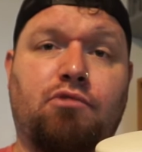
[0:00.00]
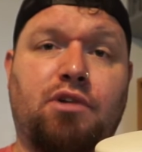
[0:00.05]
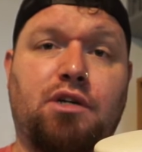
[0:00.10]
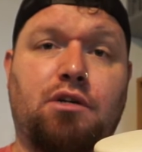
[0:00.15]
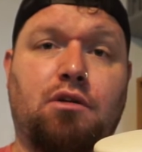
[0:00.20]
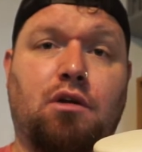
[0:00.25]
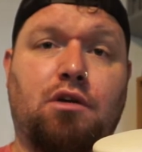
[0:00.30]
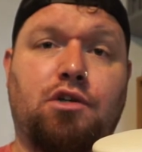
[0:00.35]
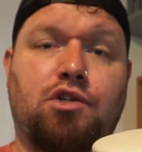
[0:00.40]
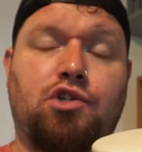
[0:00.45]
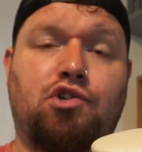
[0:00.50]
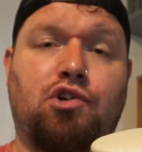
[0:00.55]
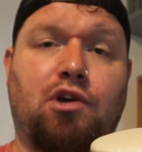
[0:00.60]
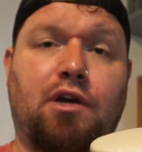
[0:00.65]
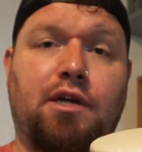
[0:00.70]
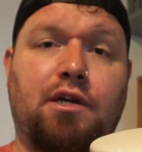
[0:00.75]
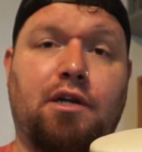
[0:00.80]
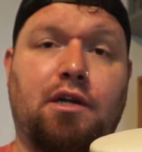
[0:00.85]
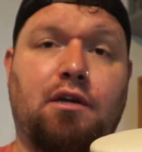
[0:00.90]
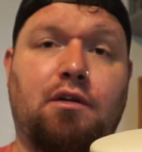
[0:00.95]
nice
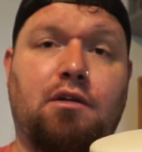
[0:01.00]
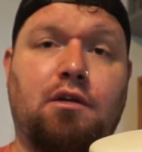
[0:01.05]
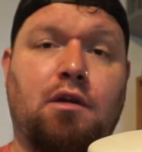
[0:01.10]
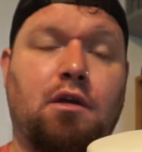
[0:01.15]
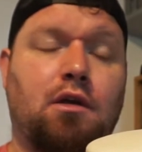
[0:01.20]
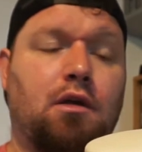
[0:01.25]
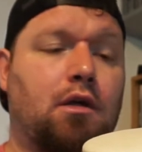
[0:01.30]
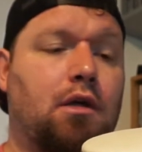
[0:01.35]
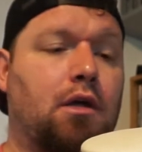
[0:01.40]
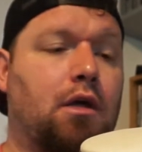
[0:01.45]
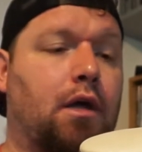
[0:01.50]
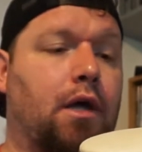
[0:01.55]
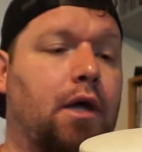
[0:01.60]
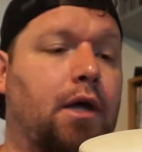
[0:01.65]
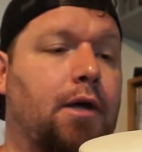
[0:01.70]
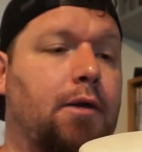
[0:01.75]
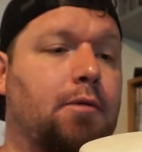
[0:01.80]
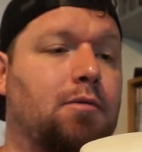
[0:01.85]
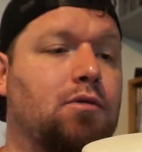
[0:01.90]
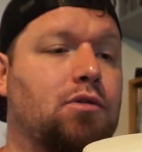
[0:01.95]
trader,
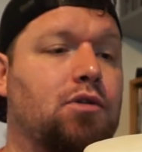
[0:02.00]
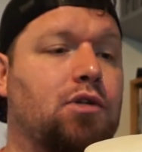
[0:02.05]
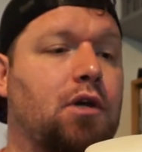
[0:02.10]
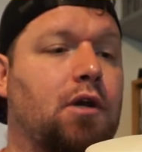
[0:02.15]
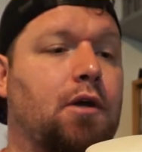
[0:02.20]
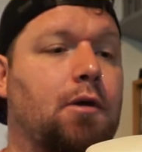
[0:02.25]
and